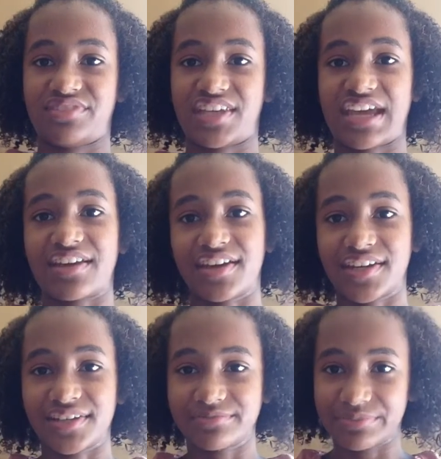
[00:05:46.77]
Can't cut
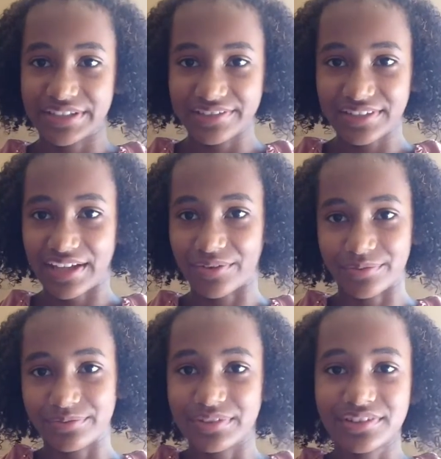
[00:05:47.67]
it, but I'll
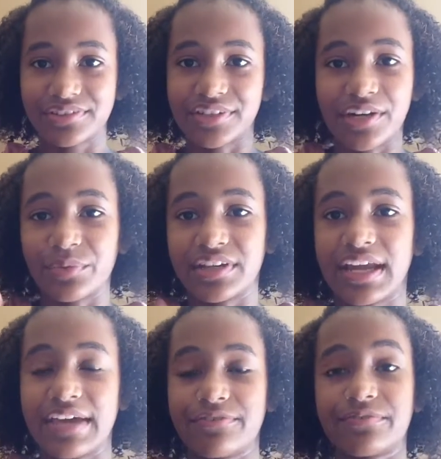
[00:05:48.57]
cut it with a
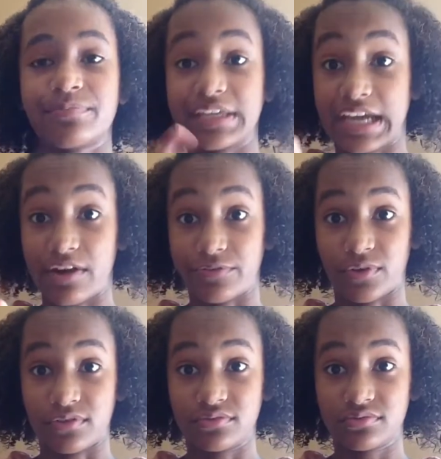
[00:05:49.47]
knife. Be
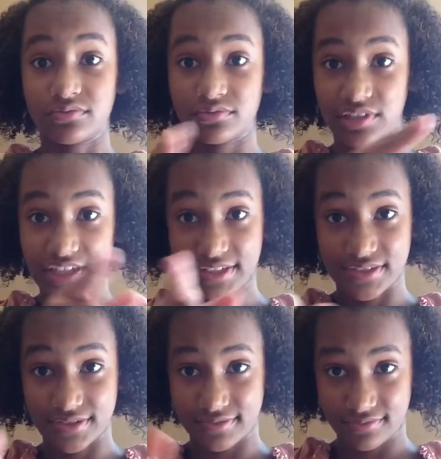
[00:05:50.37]
careful,
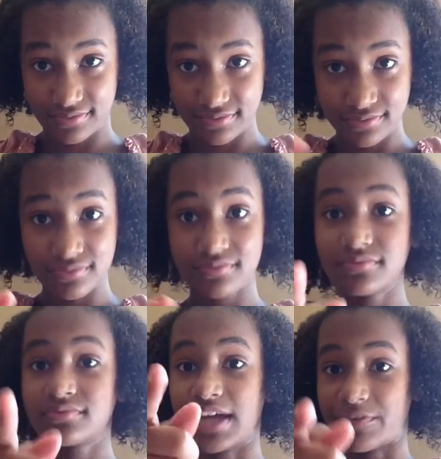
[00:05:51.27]
kids.
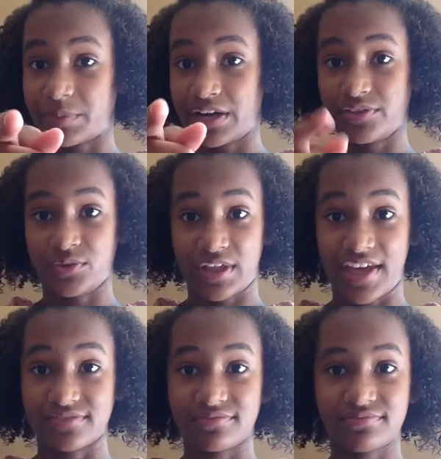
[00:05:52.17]
Have a parent do
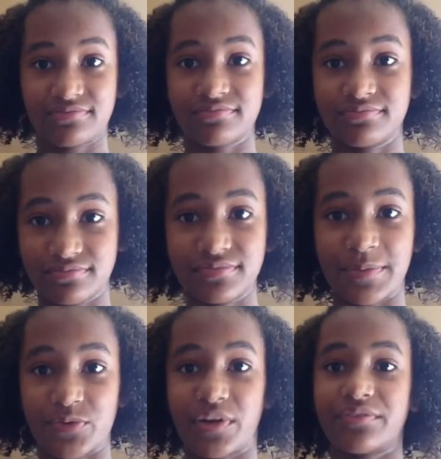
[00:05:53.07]
that.
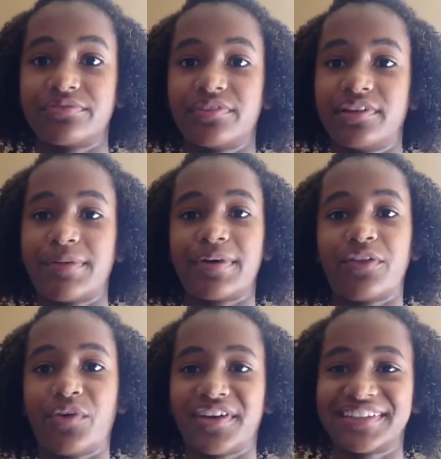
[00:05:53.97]
I'm 12, by the
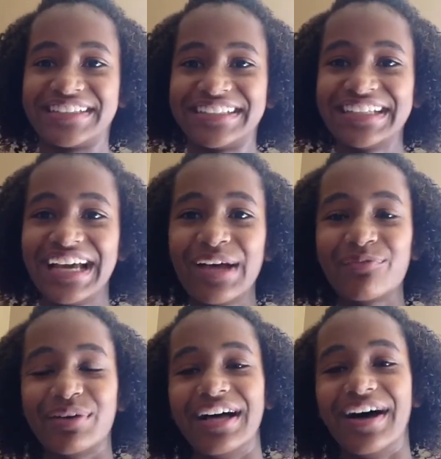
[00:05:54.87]
way.
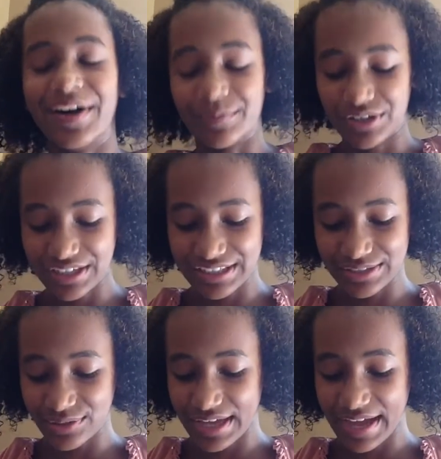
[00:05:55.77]
But you're going to
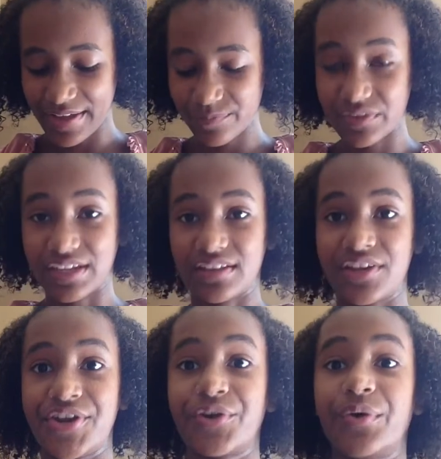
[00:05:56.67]
do that, and then
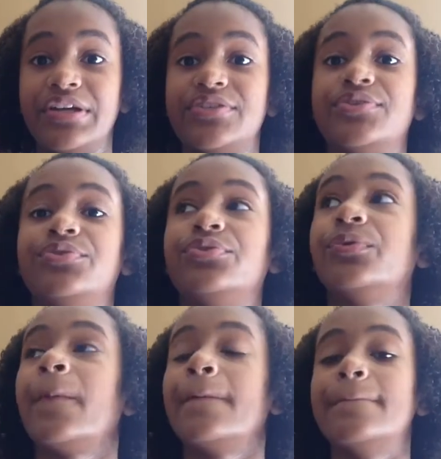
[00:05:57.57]
you're going to
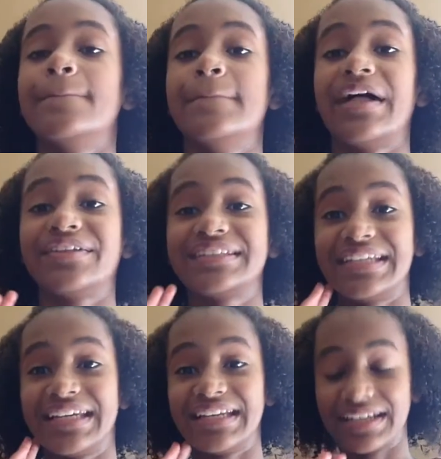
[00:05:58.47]
melt
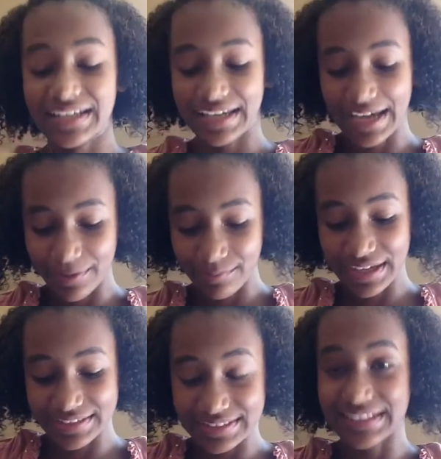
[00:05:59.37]
it and
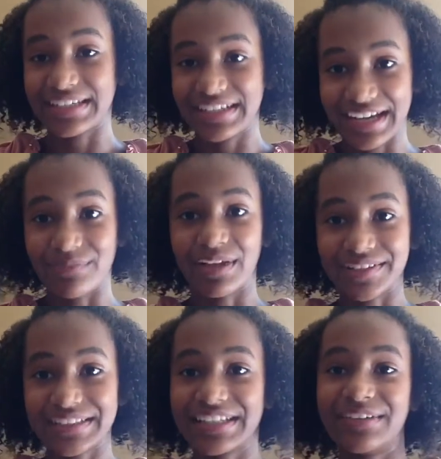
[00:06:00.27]
mix it and
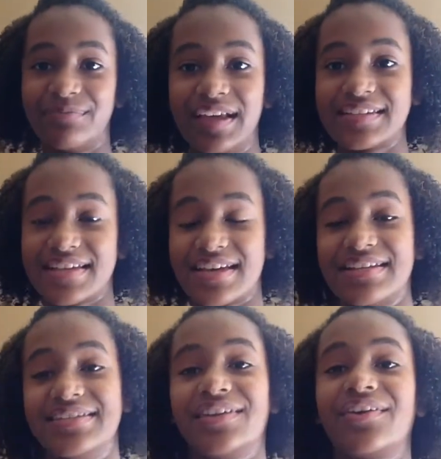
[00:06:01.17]
melt it and mix it
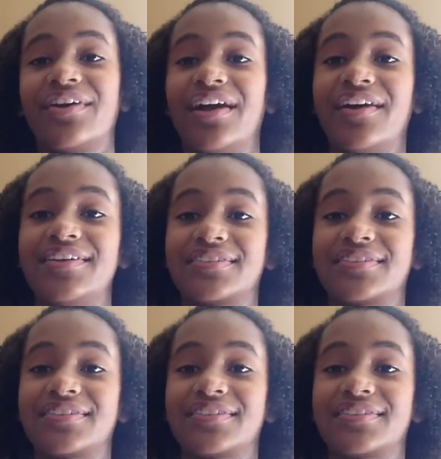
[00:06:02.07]
until the crayon is